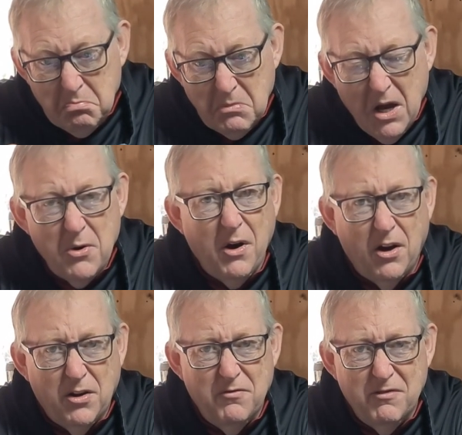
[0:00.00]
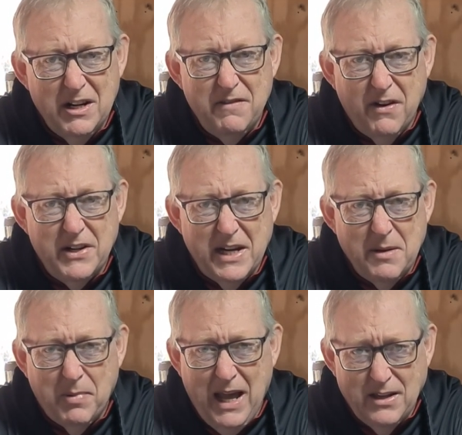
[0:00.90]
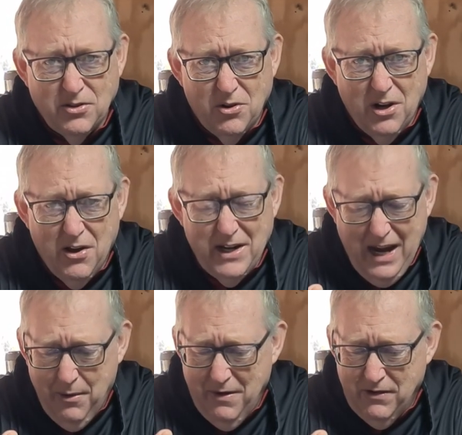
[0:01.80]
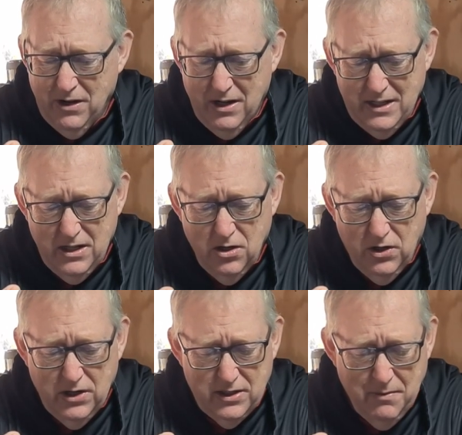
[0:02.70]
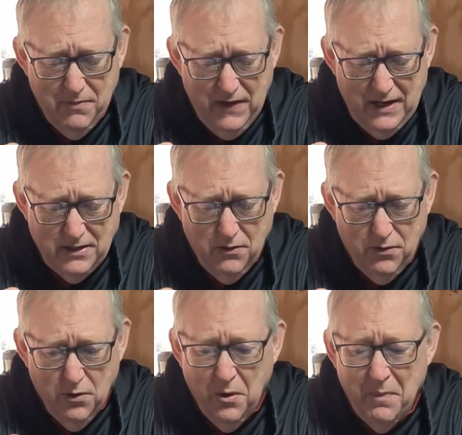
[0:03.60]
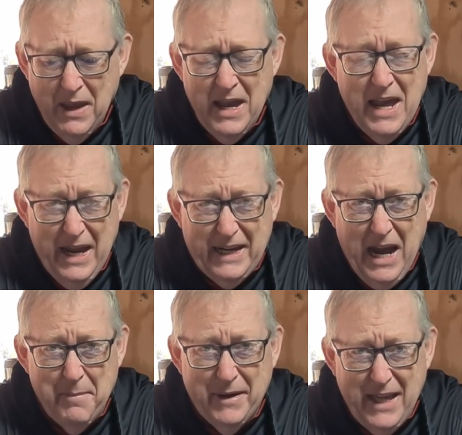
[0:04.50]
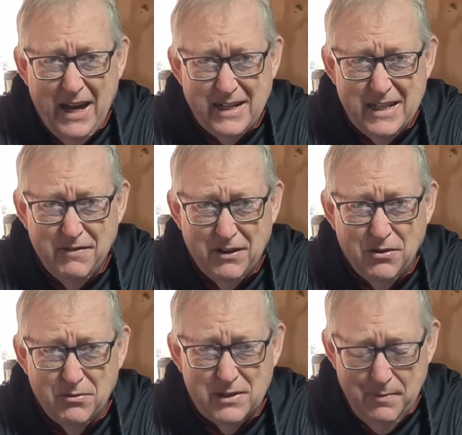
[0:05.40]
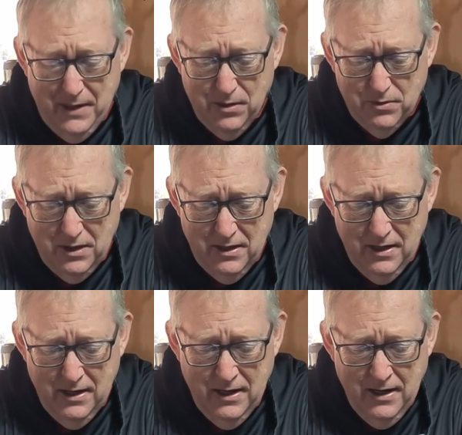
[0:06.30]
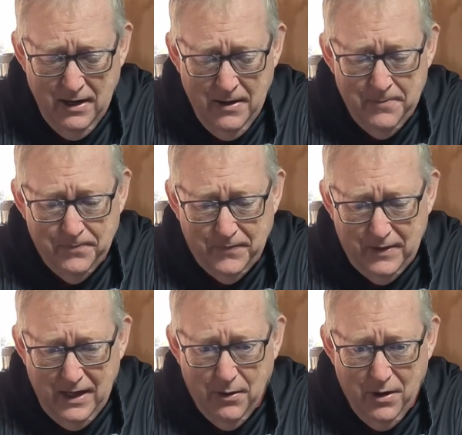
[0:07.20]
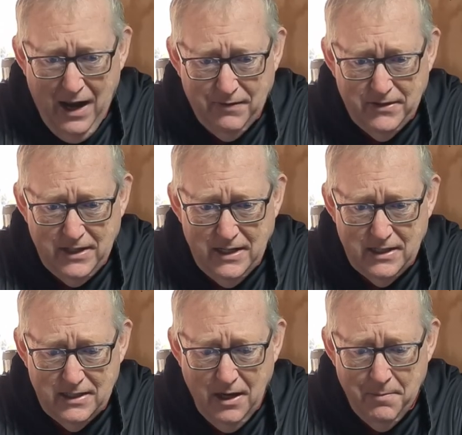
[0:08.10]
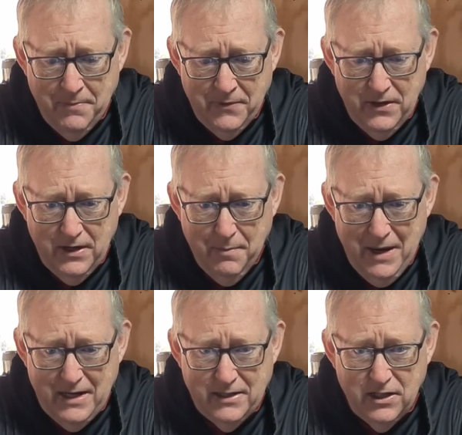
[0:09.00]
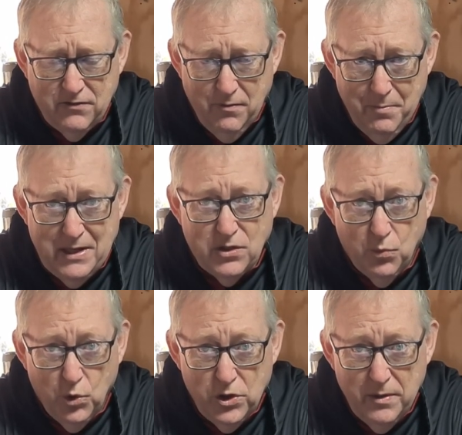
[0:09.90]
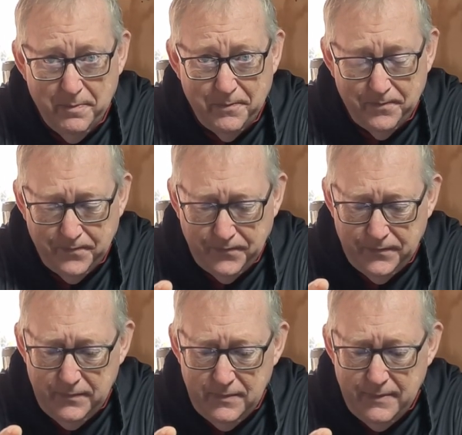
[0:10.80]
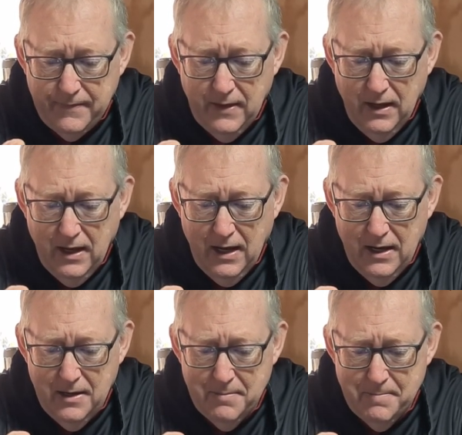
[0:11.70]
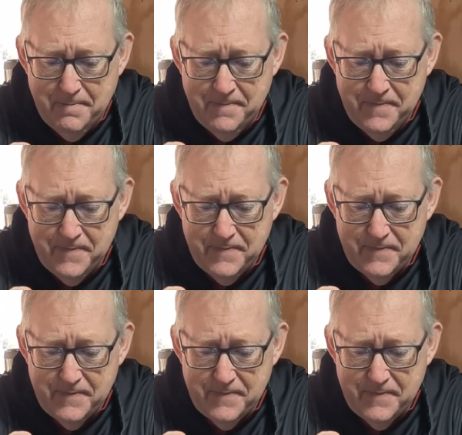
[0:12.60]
No, I couldn't really find any plans online. However, I did look at some things and thought it can't be that difficult to build. Now I have seen some that are made just from bits of wood. However,